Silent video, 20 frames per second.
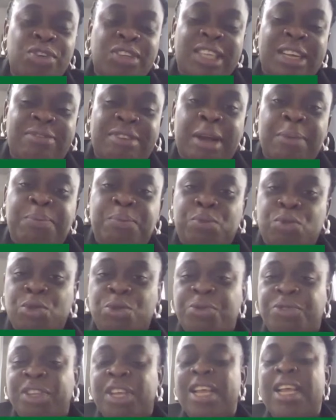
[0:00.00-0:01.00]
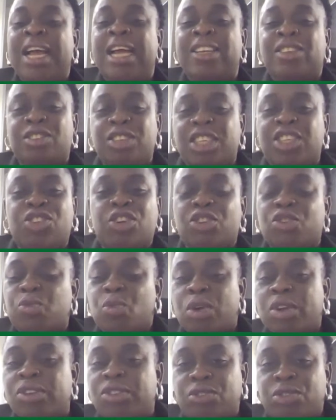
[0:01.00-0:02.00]
wouldn't have approved, and so they
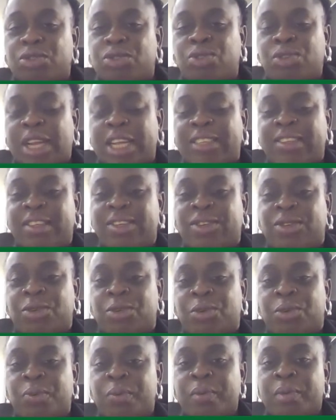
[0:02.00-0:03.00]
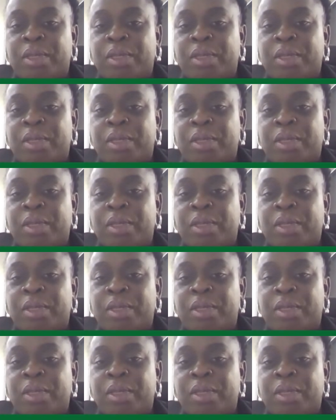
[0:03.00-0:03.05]
just want you to let it go.